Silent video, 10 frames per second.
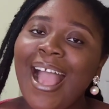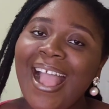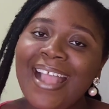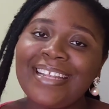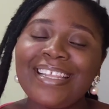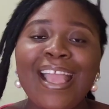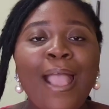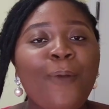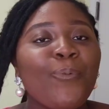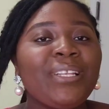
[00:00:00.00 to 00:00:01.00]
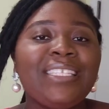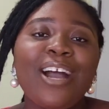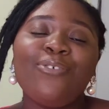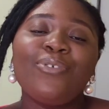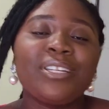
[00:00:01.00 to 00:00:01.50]
And
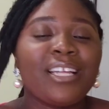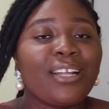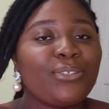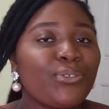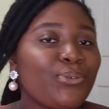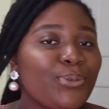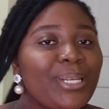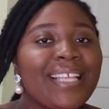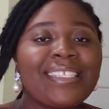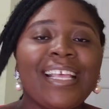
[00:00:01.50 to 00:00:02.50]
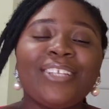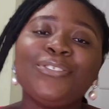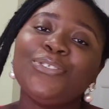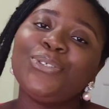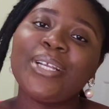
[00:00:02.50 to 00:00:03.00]
without further ado, let's get
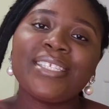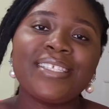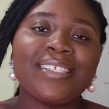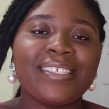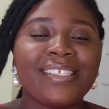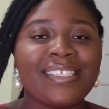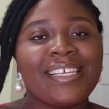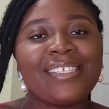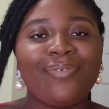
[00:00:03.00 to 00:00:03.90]
straight into today's